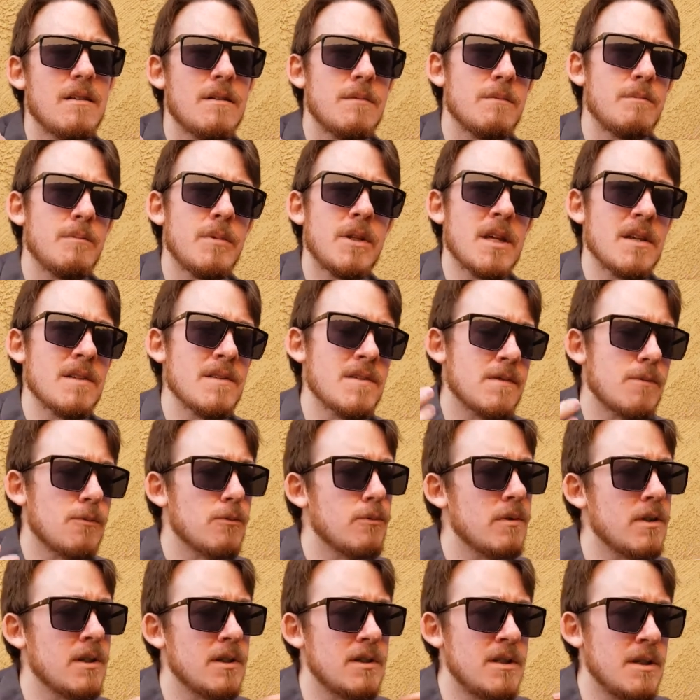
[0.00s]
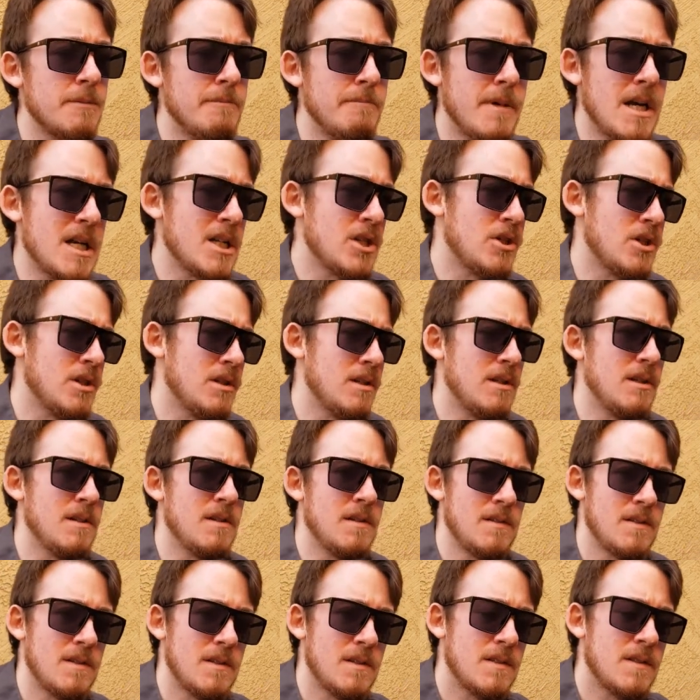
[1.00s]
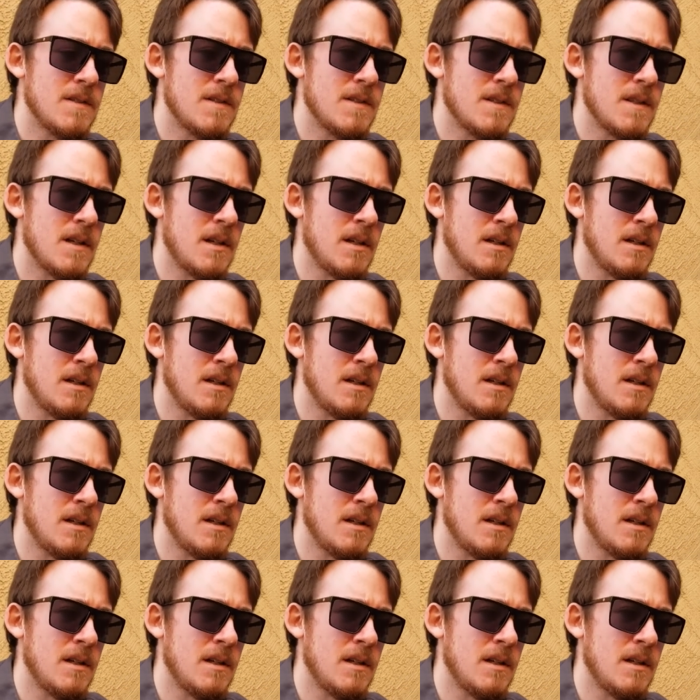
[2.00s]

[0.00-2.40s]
because what a dimension is, it's